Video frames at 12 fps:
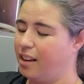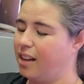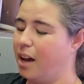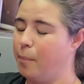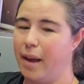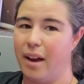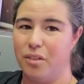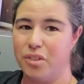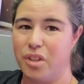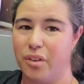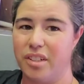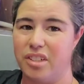come out
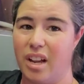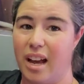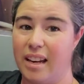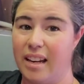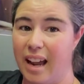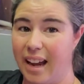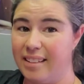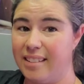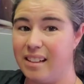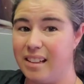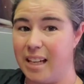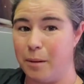so it's a nice
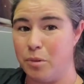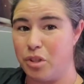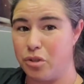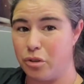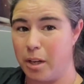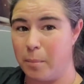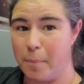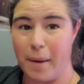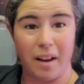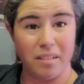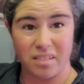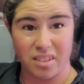clean stream
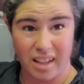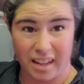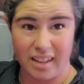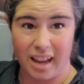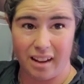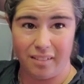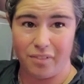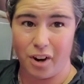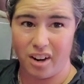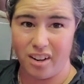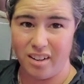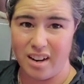about yay
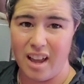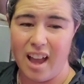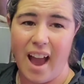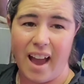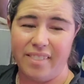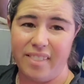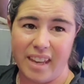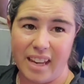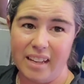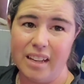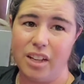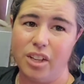far, and
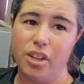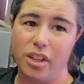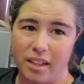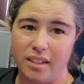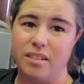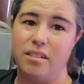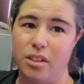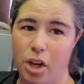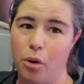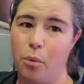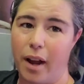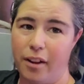then you can
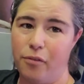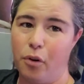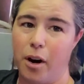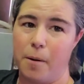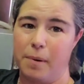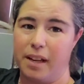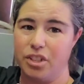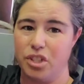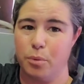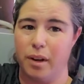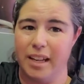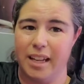go right for it, because
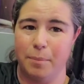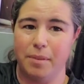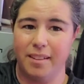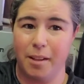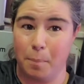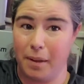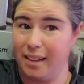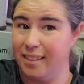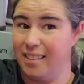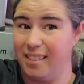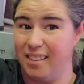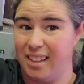you want to keep this up
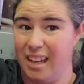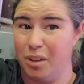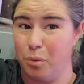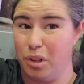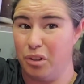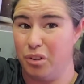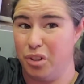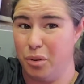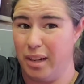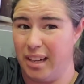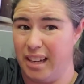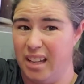against the skin when you're
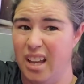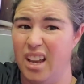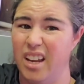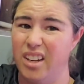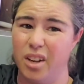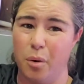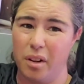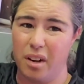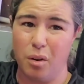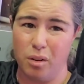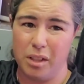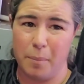doing it. You don't want to
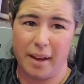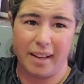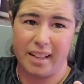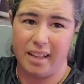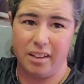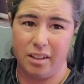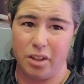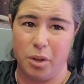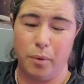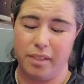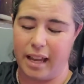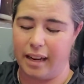hold it back here. You
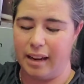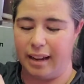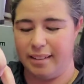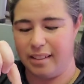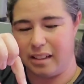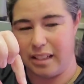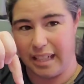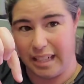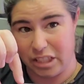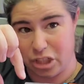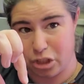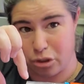want that nice
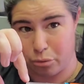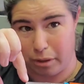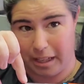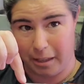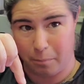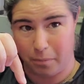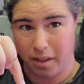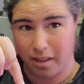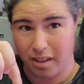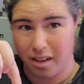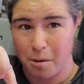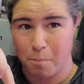clean stream
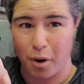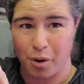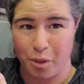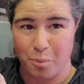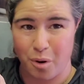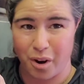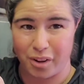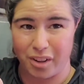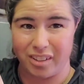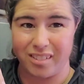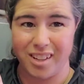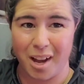part of the
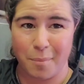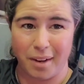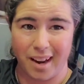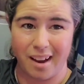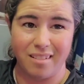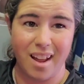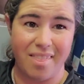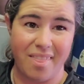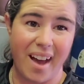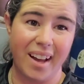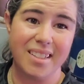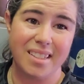water coming out, and
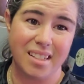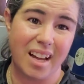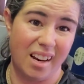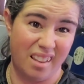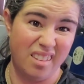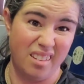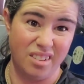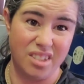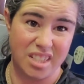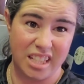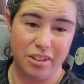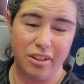that's kind of the little
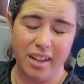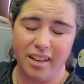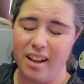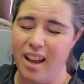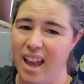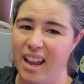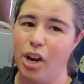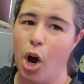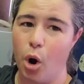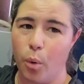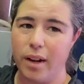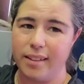secret. And
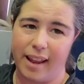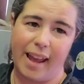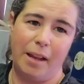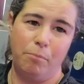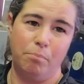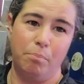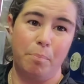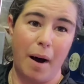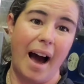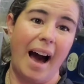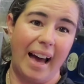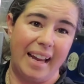always aim
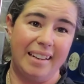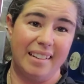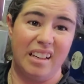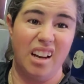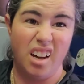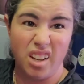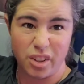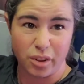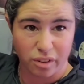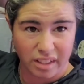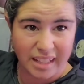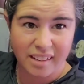behind and
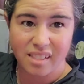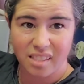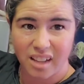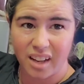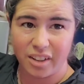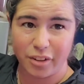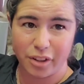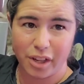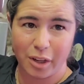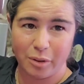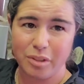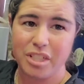underneath the
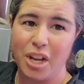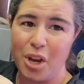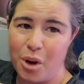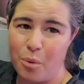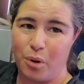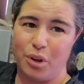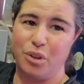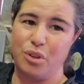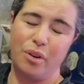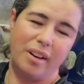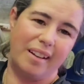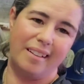undercoat when you're
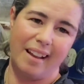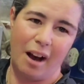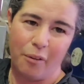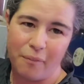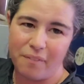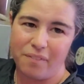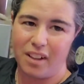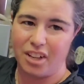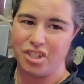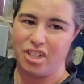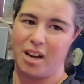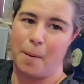doing it to help
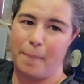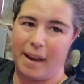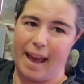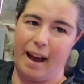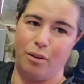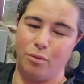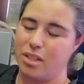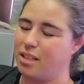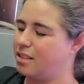flush it up and out.